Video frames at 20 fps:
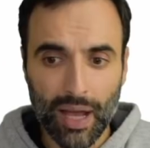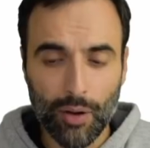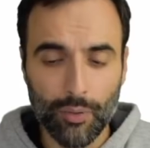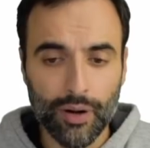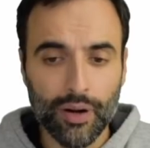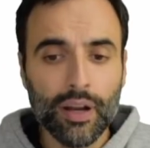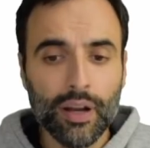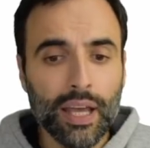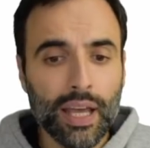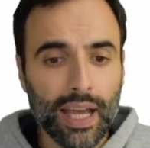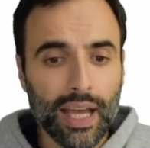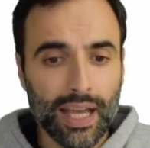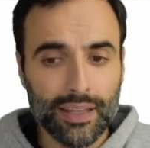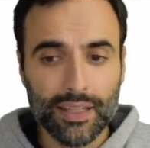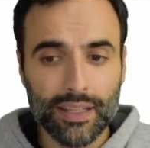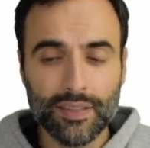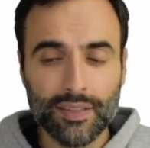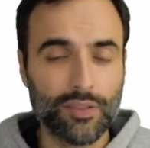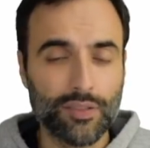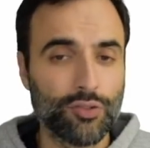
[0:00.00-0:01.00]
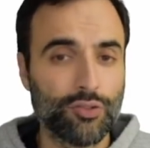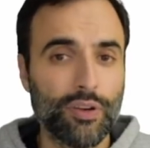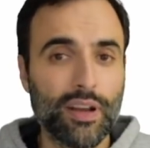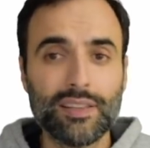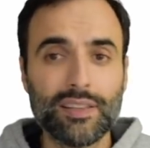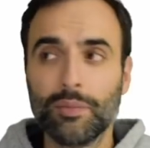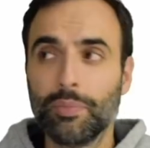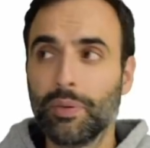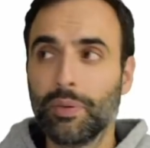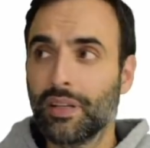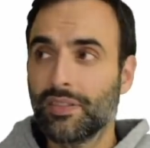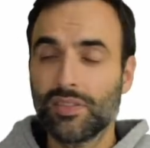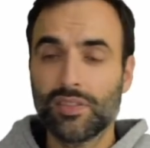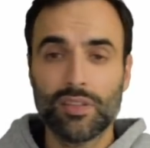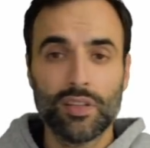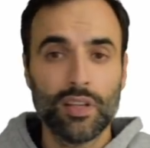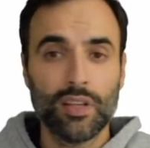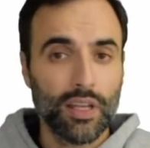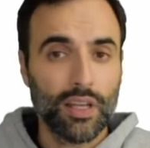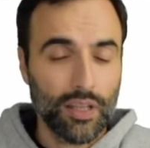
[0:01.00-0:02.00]
power. And this is crazy
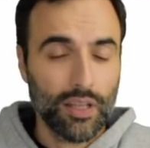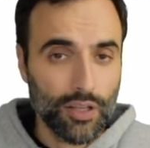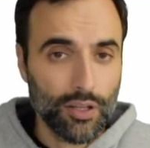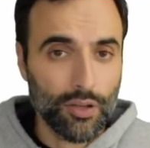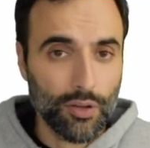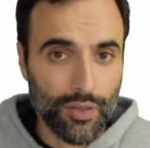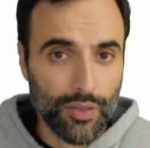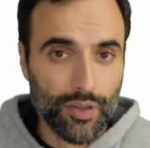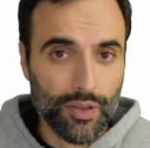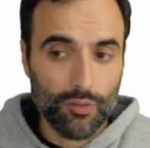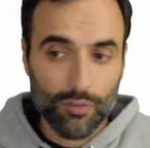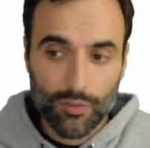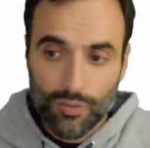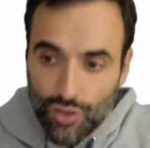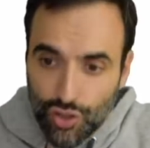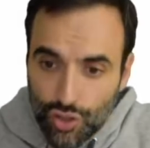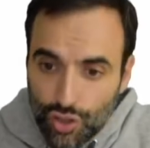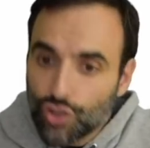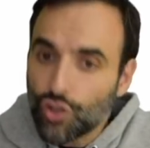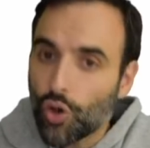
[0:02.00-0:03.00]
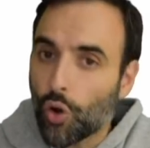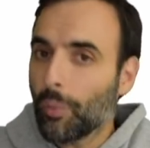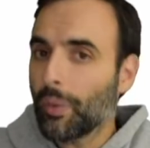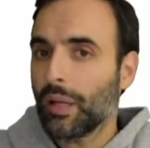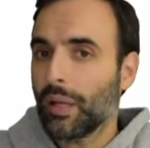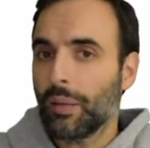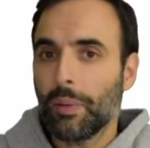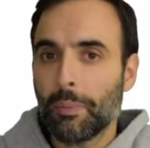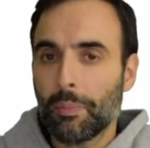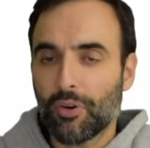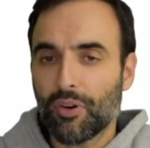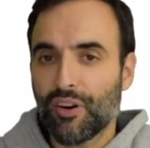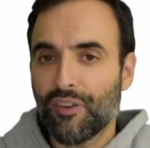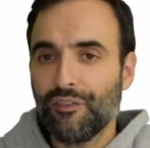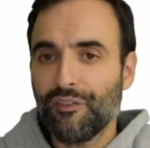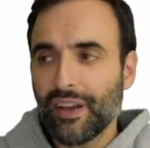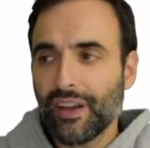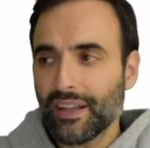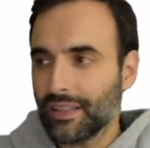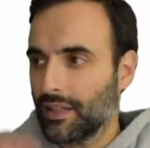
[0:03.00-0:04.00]
because you know, so many people are
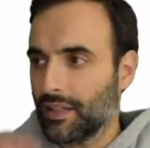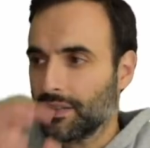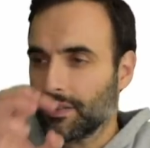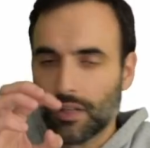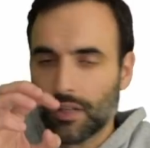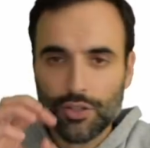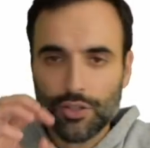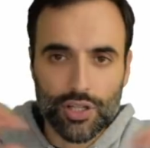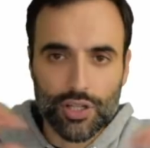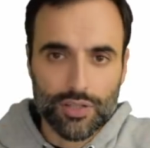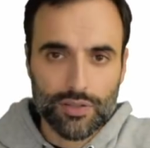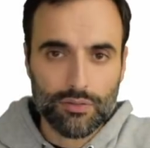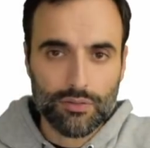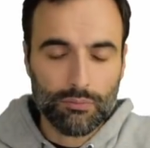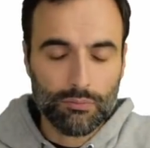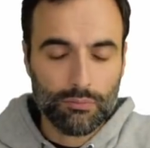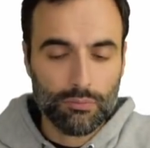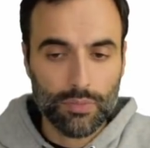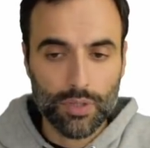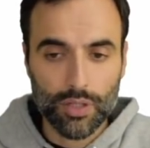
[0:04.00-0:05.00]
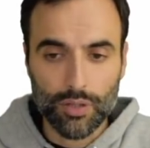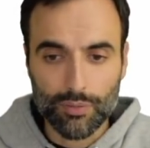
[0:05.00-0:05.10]
affected. It's not just, you